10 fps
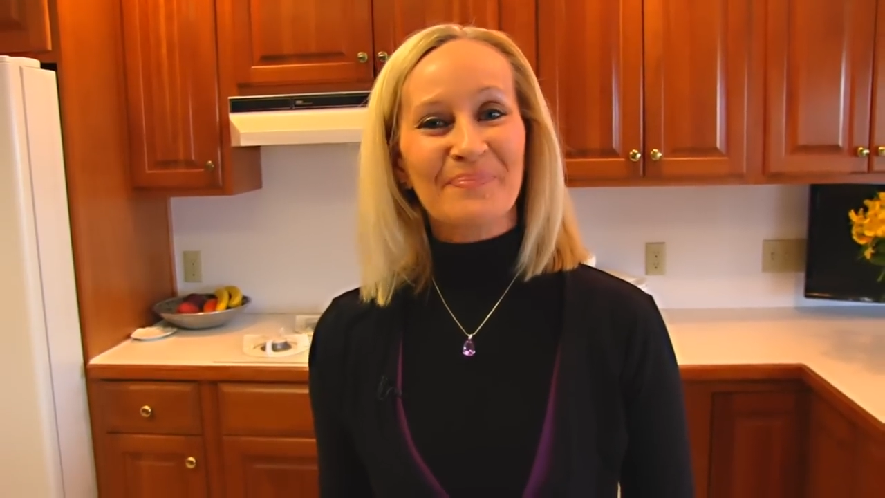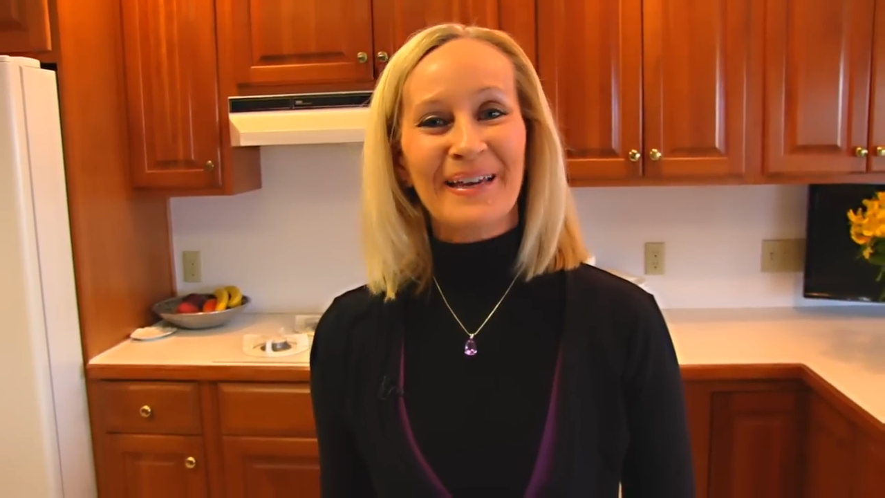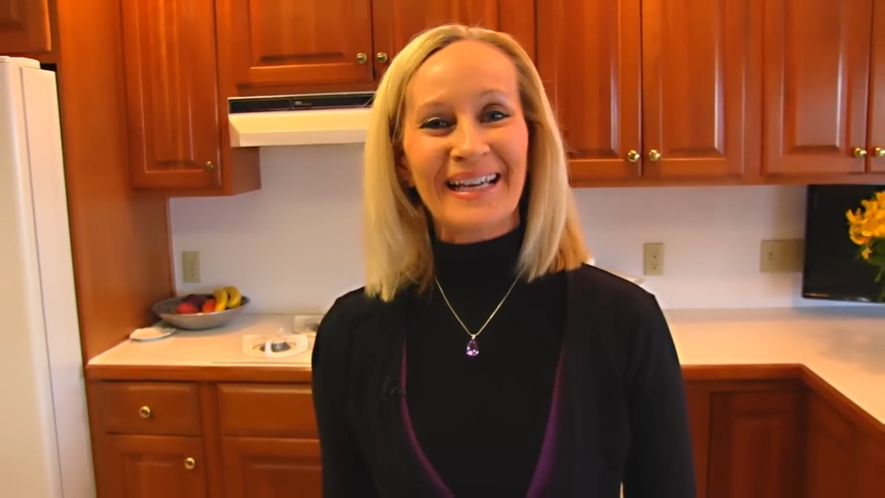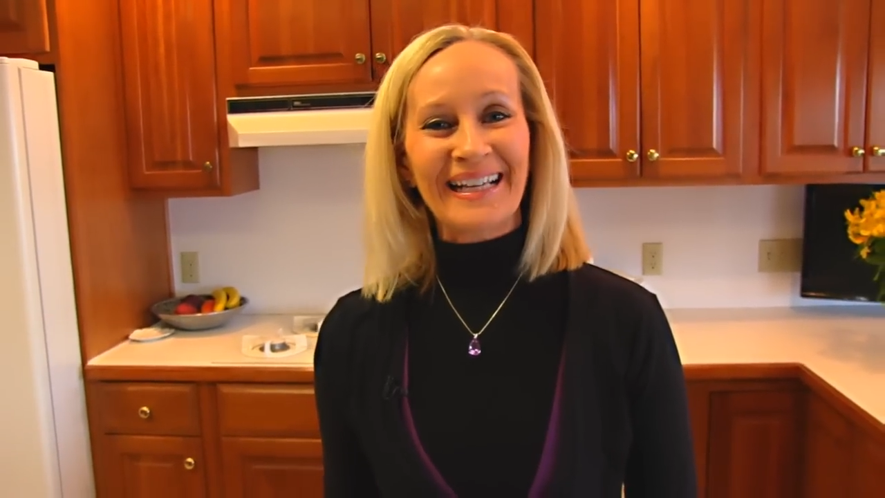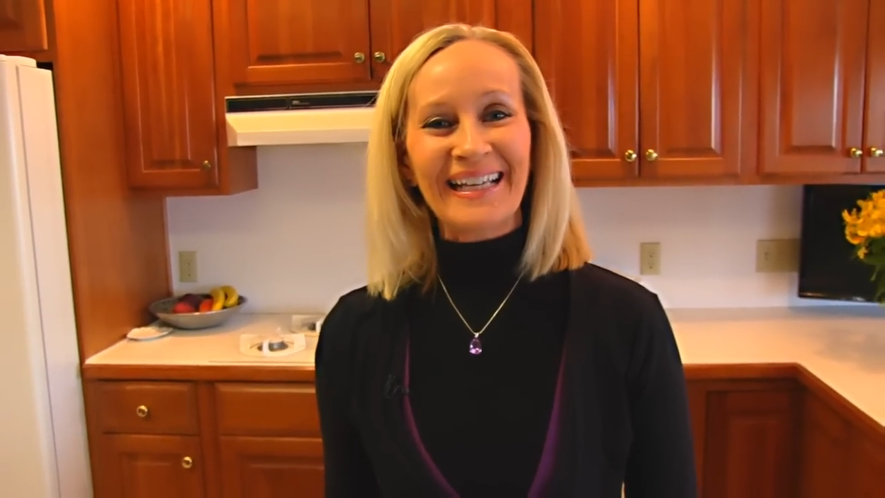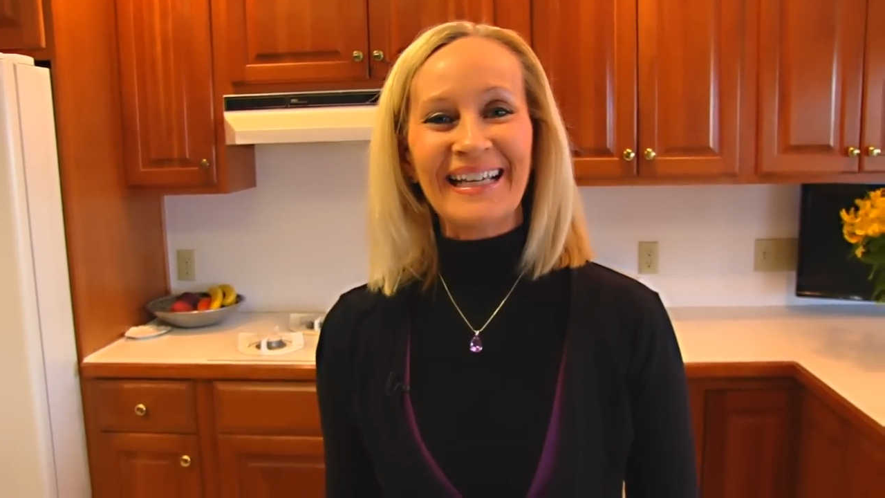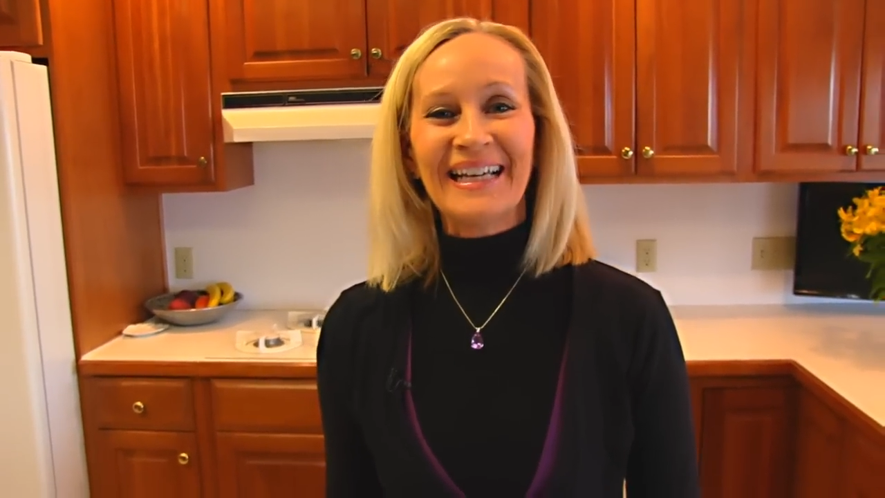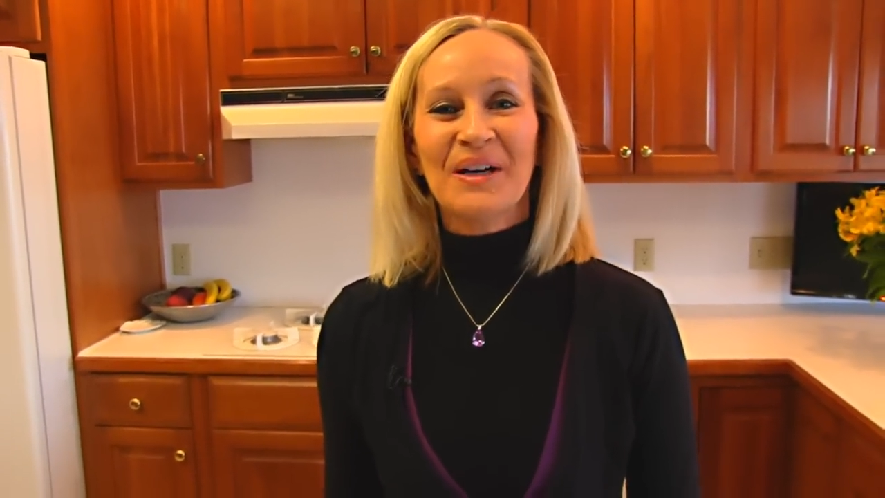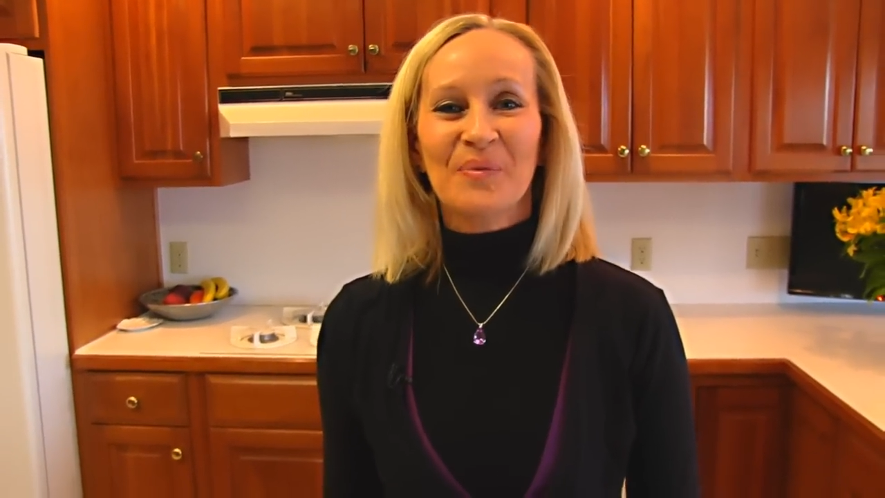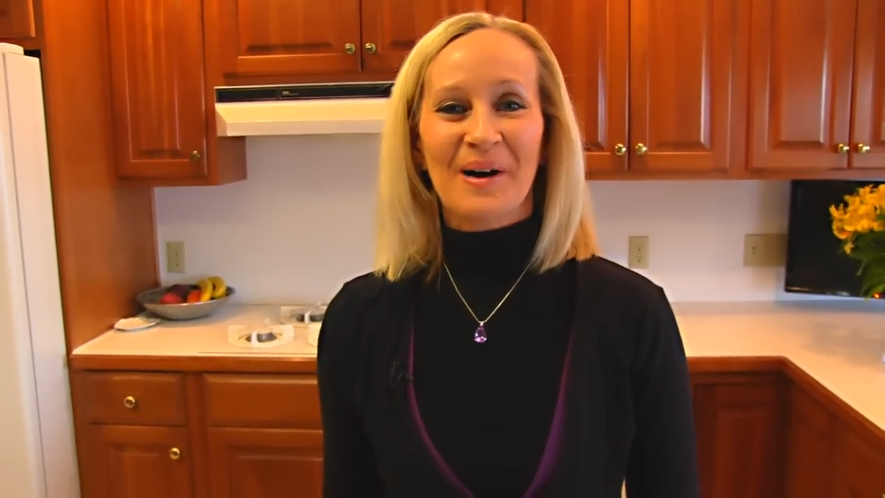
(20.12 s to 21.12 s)
Betty.
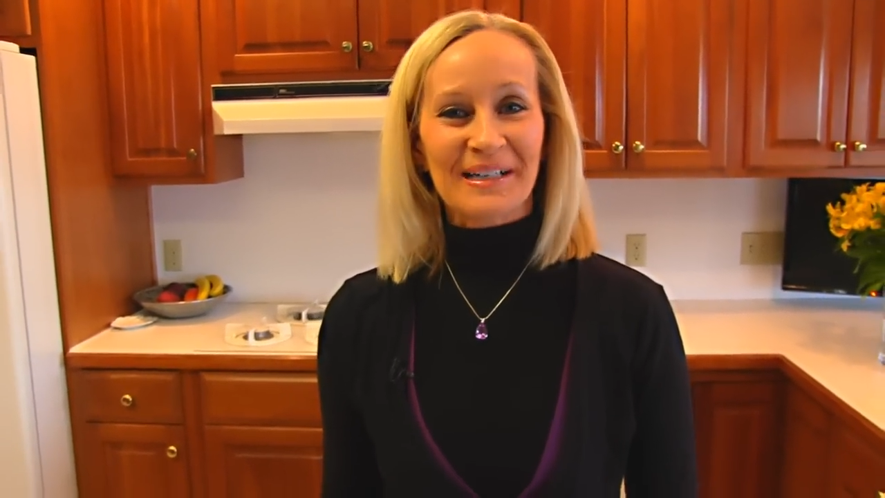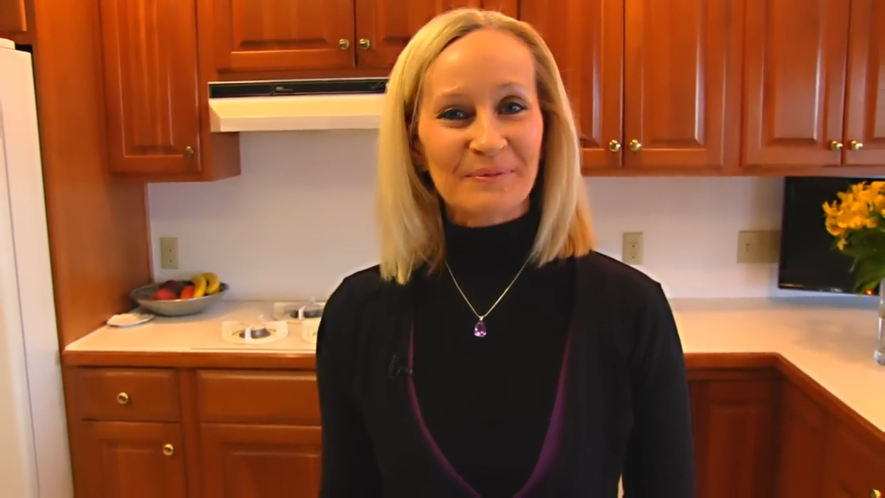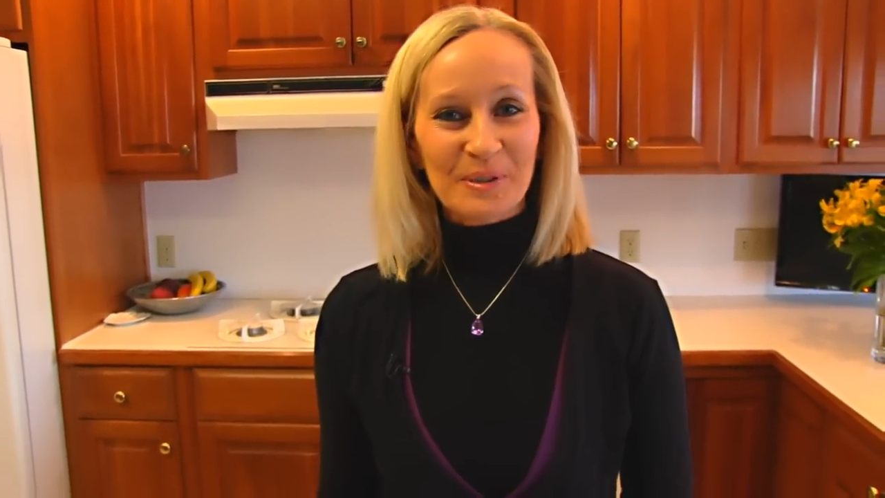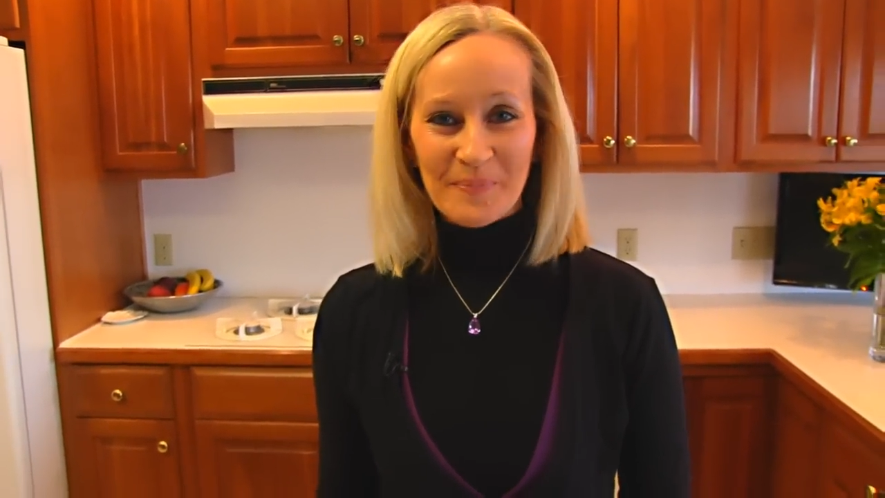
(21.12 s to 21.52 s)
Welcome